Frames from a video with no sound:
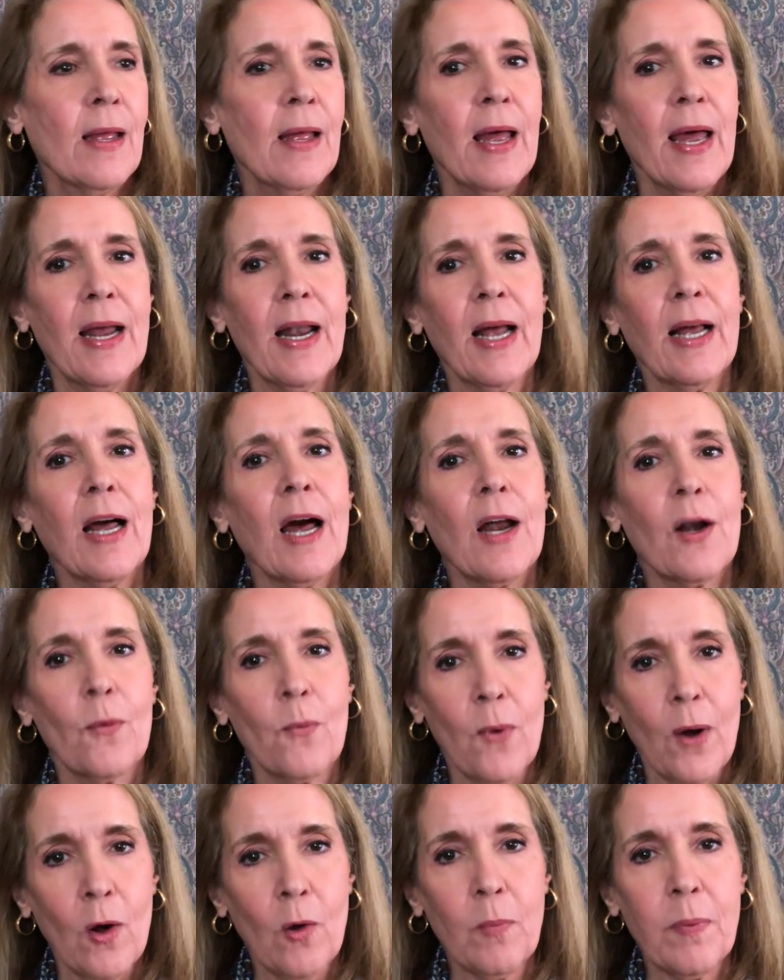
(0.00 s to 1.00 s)
And I got a
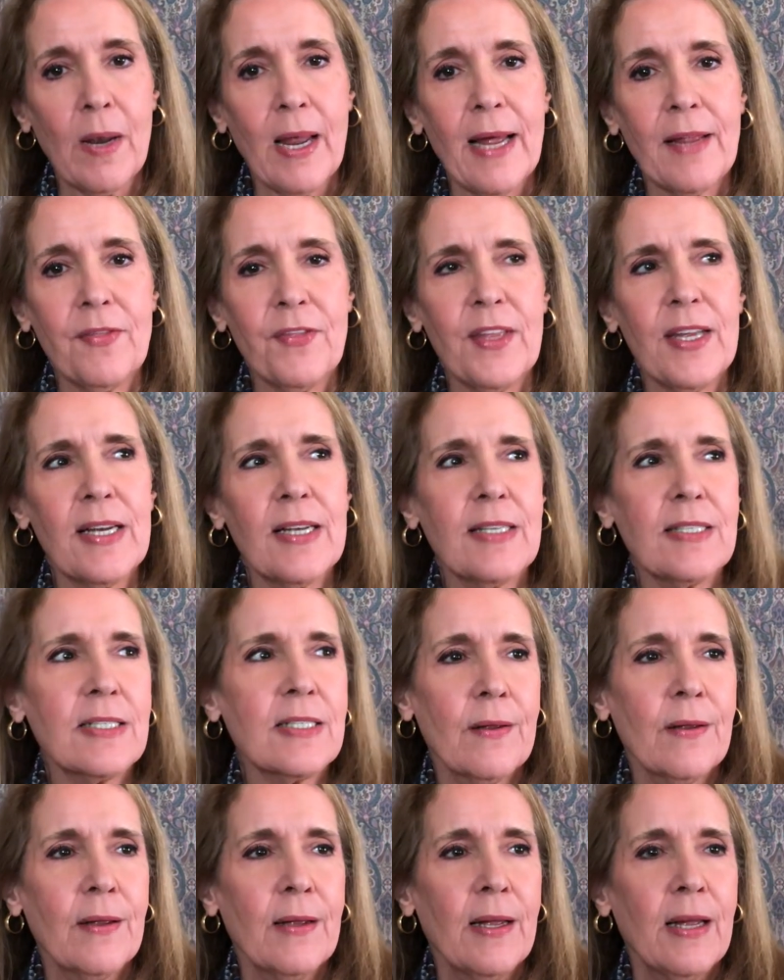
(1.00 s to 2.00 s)
robe like
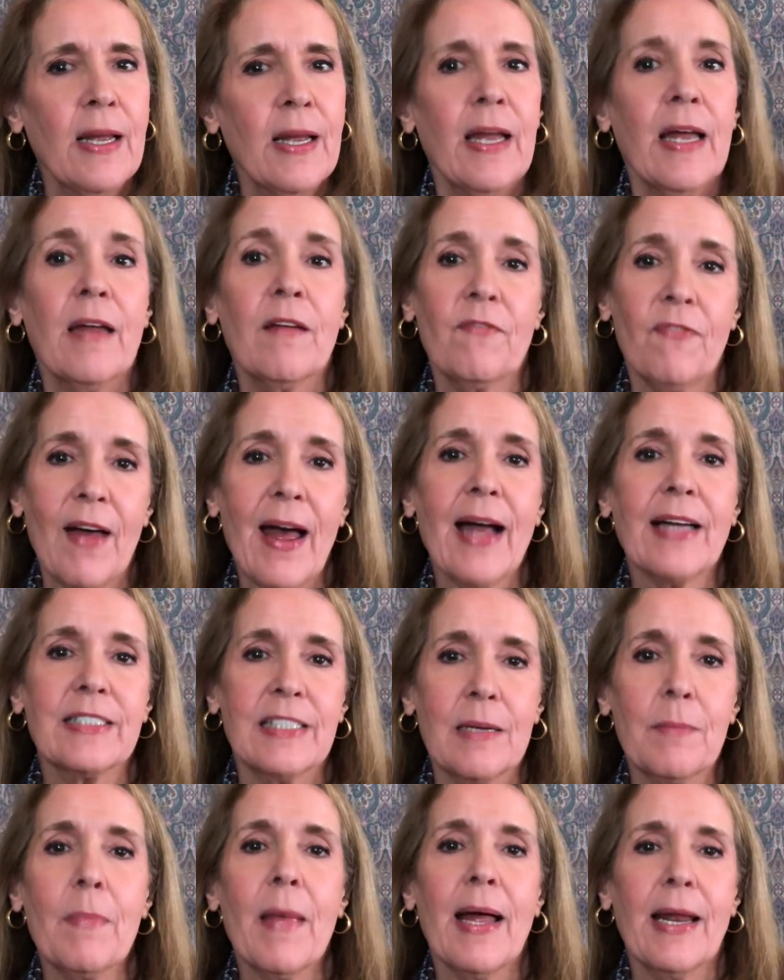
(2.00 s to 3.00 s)
this. In fact,
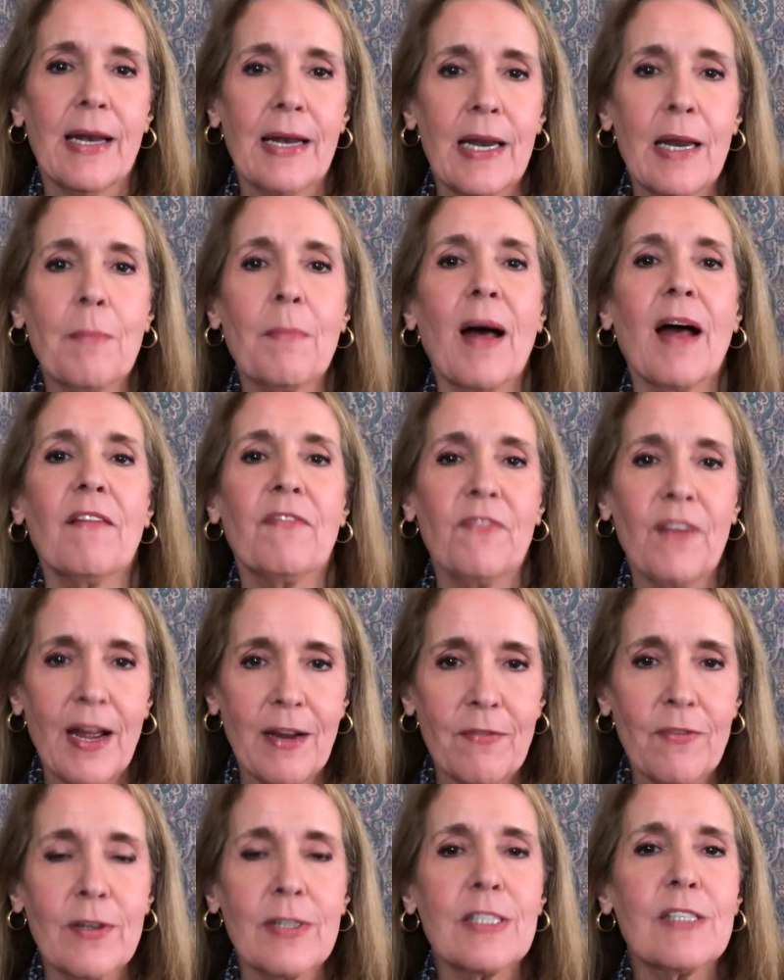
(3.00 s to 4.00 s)
it made it in my
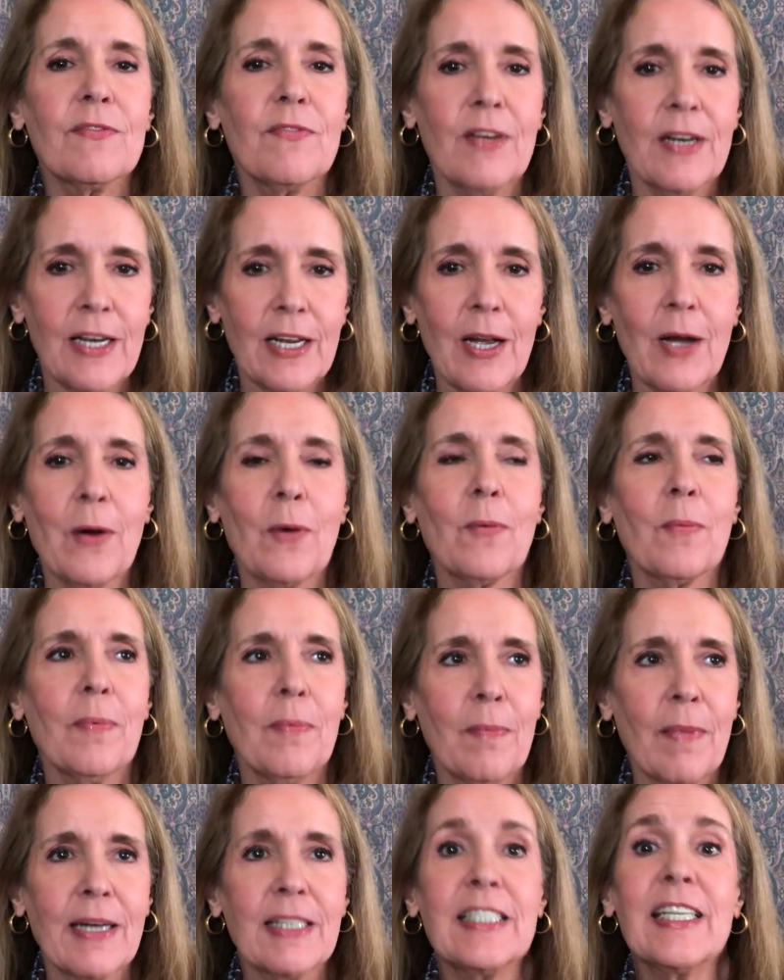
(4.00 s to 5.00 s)
favorites video,
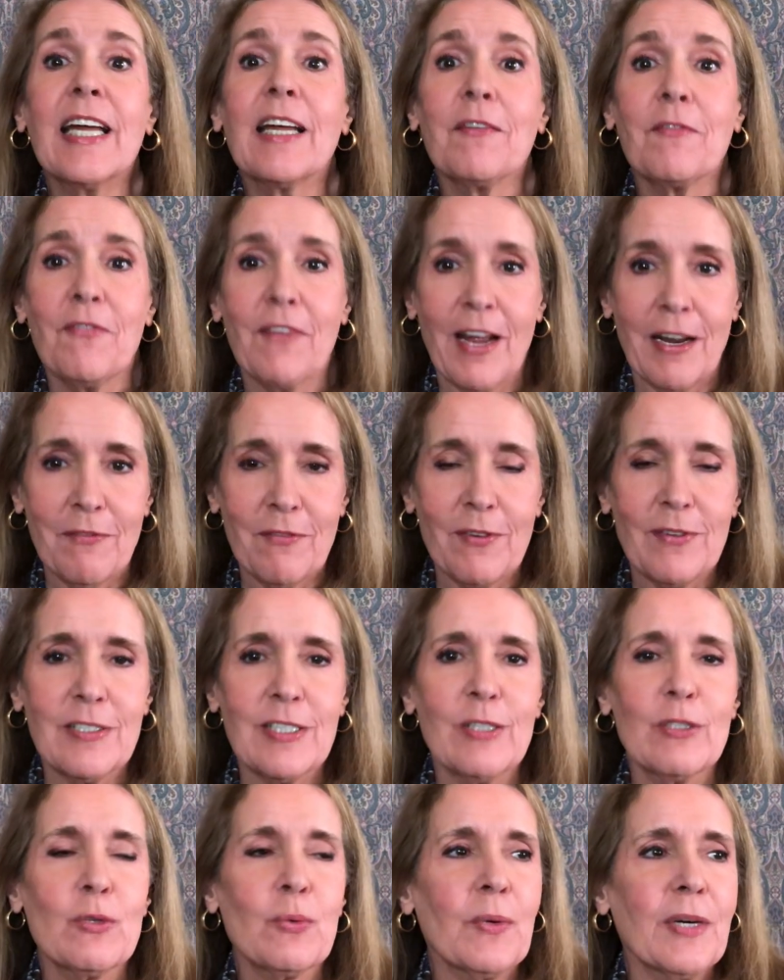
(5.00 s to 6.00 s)
my 10 favorites
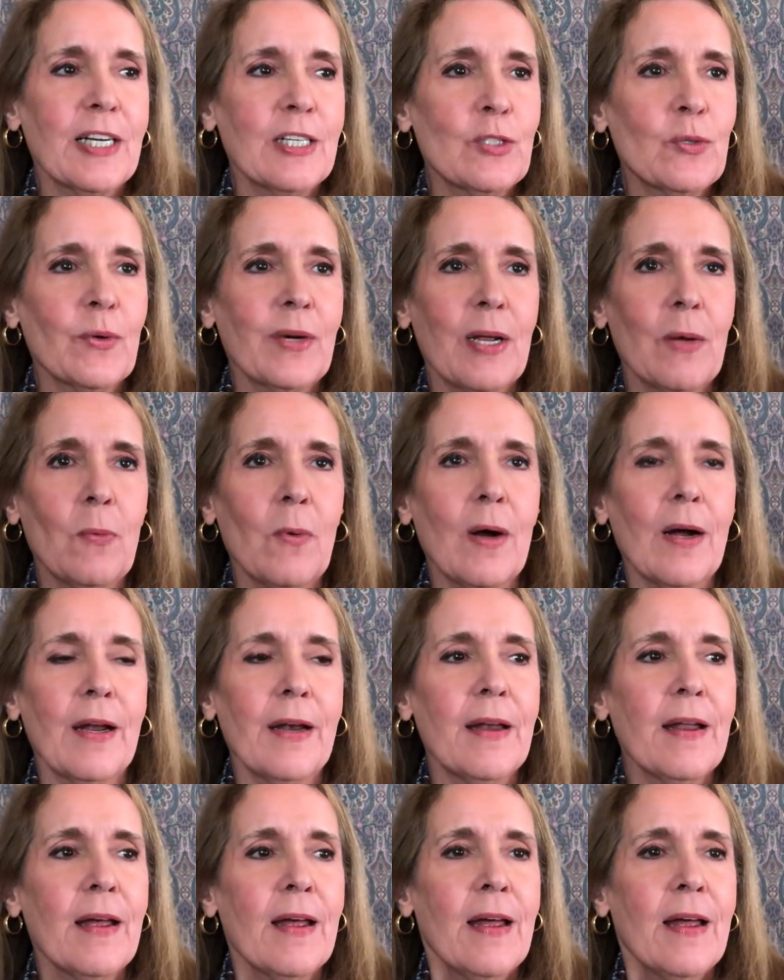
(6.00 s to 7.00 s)
of 2021.